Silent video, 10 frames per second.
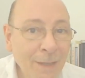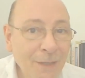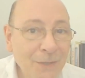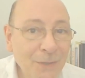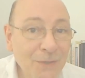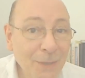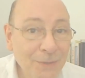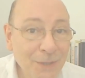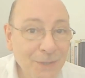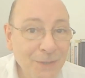So step
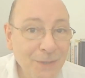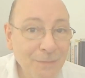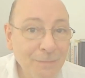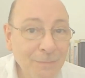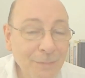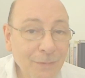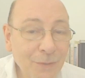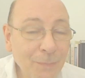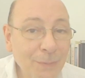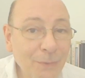six and seven,
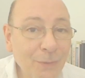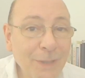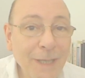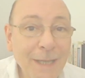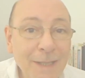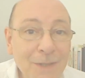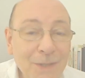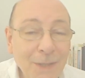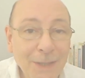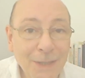some people call it a
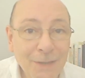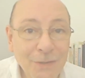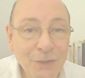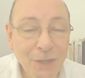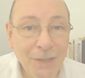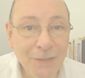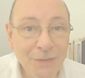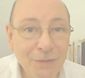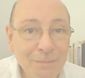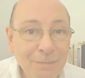psychic change.